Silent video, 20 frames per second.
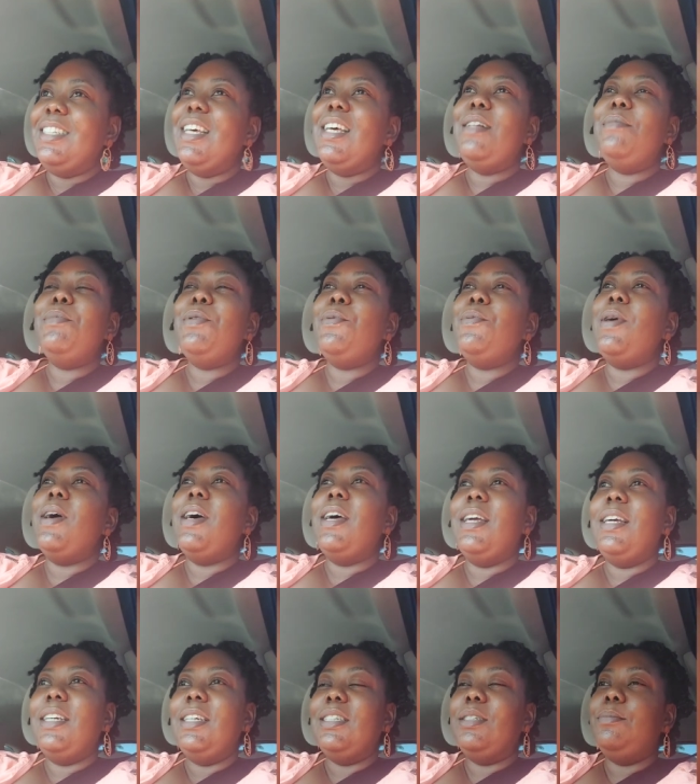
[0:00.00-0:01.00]
Tell me
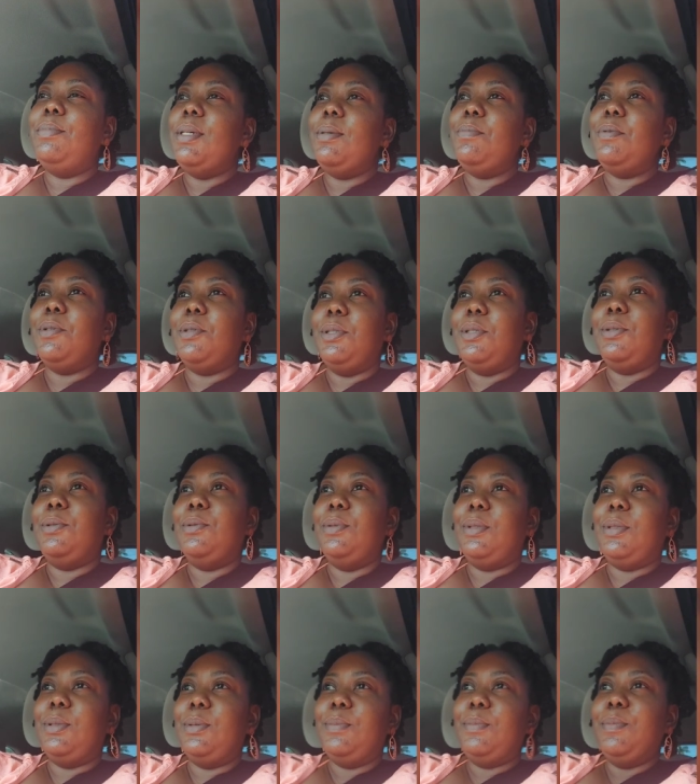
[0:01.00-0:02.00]
why the paper run
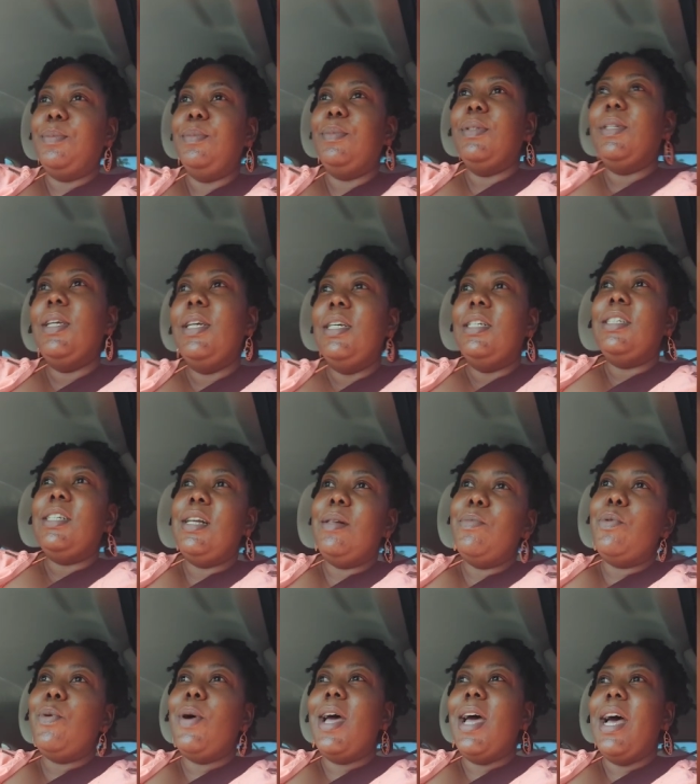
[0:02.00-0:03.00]
out. Tell
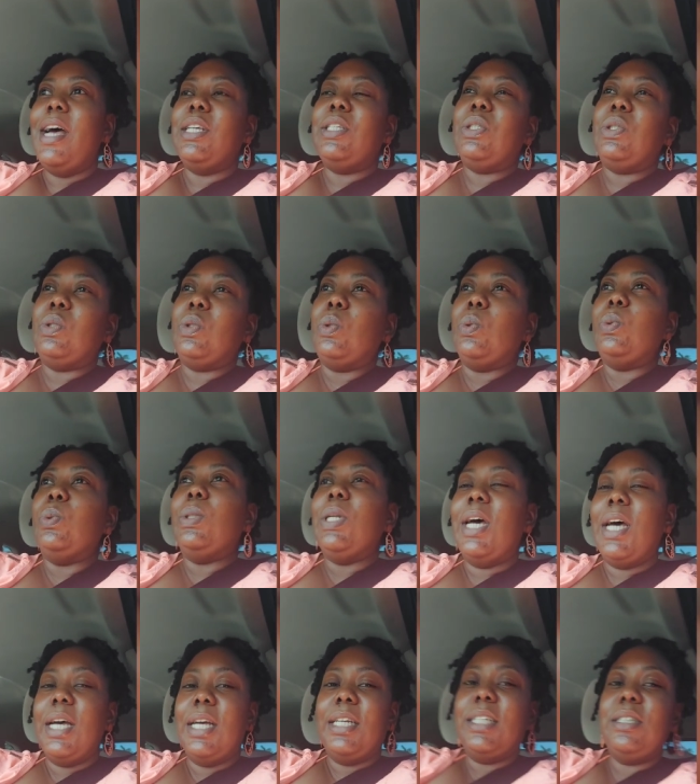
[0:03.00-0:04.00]
me why as
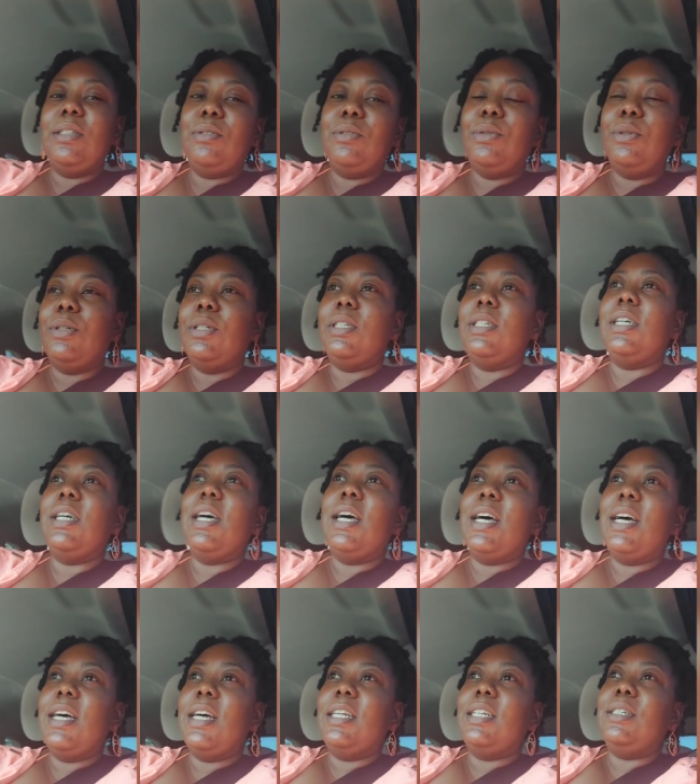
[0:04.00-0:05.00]
soon as run the
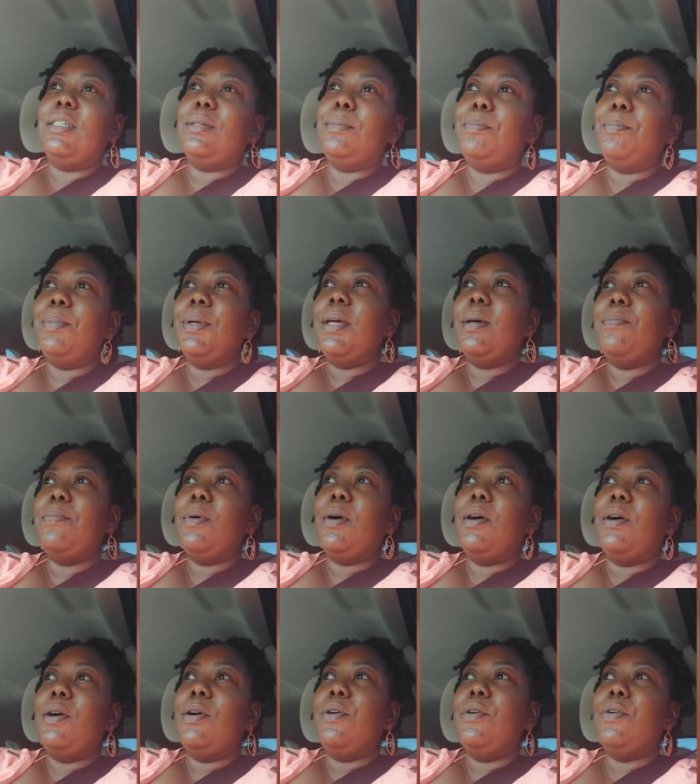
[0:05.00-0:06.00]
card, the
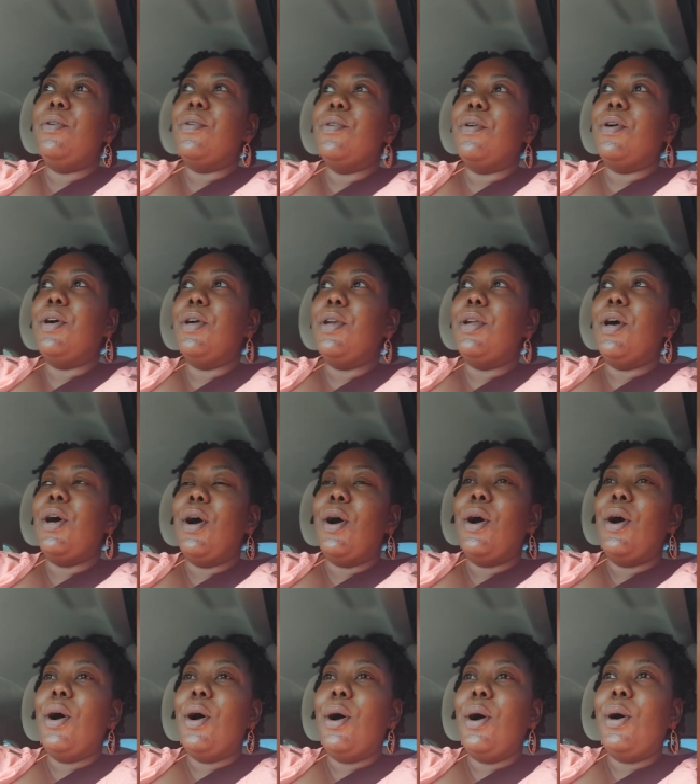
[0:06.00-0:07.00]
paper
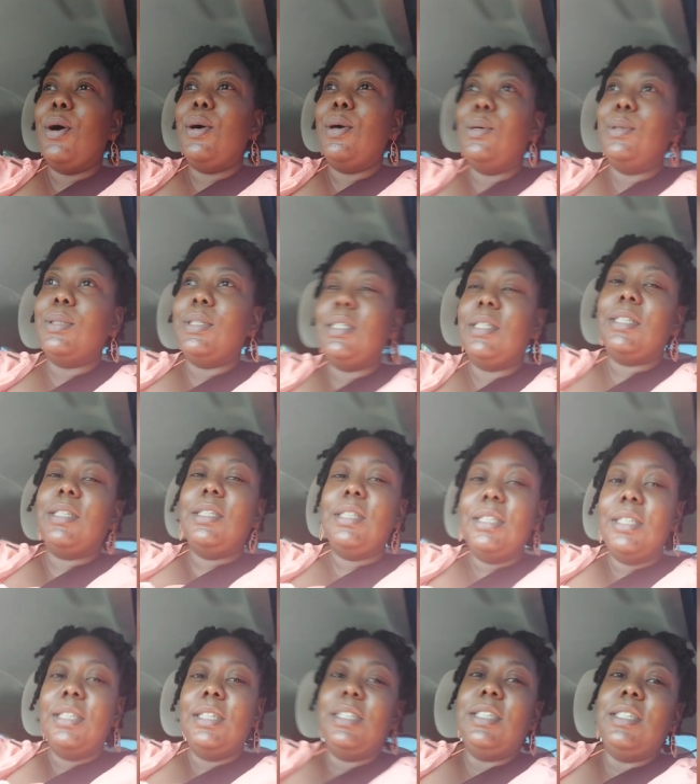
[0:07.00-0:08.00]
run out.
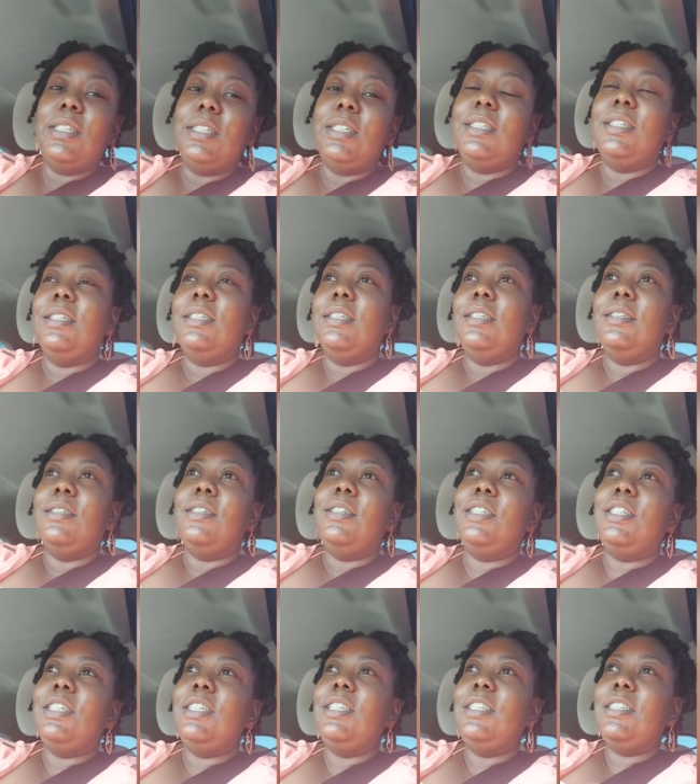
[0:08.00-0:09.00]

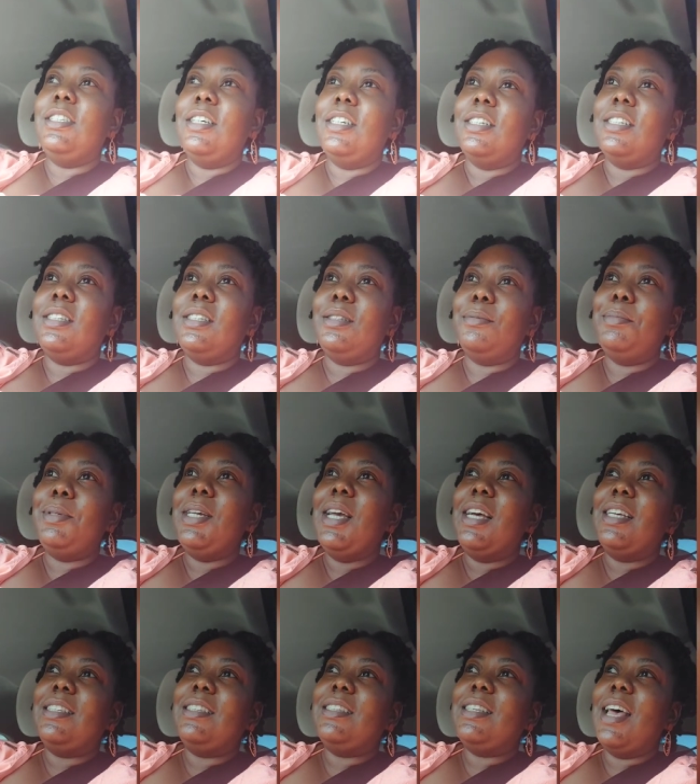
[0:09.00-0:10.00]
Jesus be
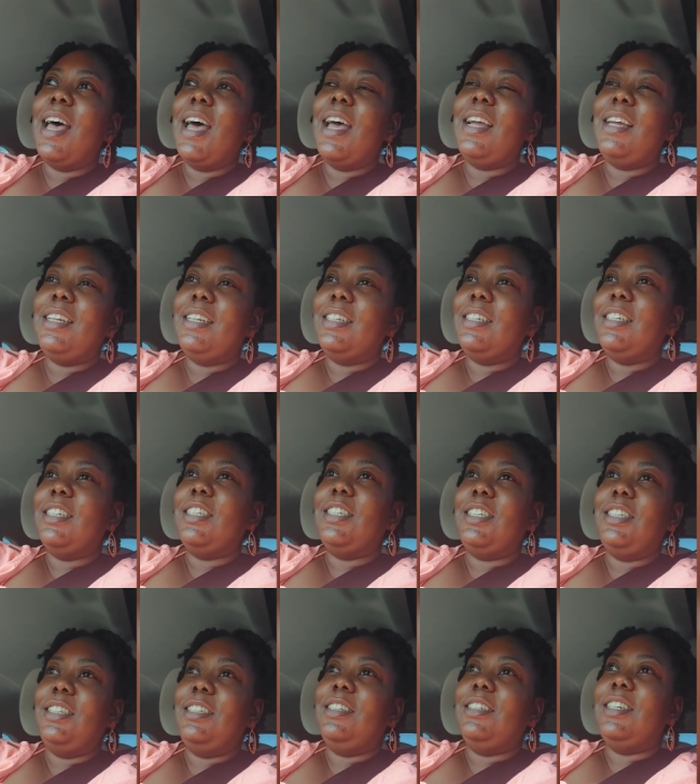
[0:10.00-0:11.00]
a sign and a
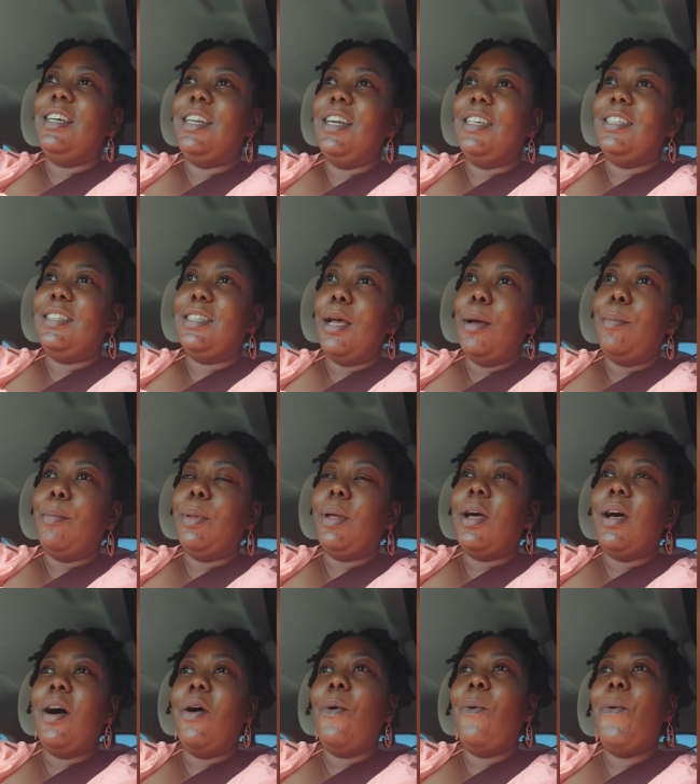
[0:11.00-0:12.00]
shield and a sample
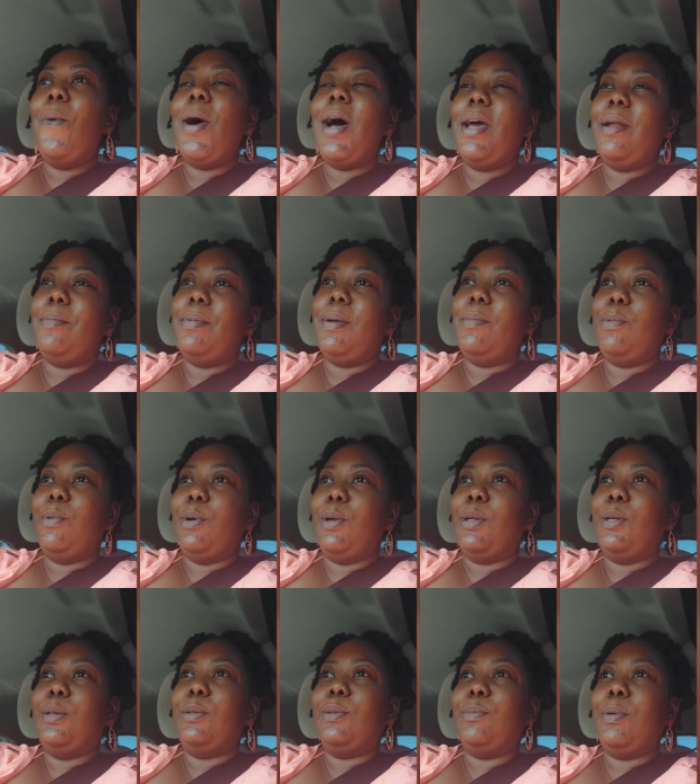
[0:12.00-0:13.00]
because why the paper
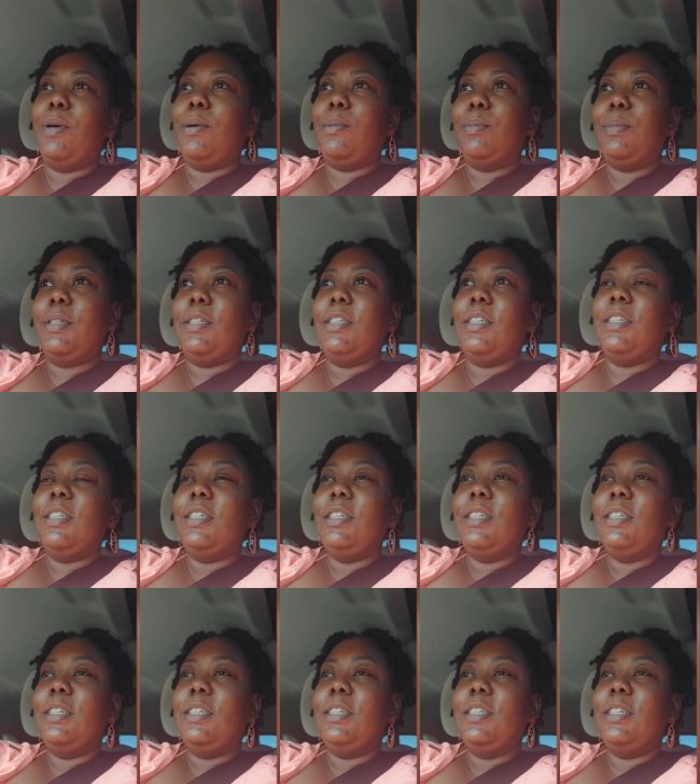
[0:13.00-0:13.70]
run out on me?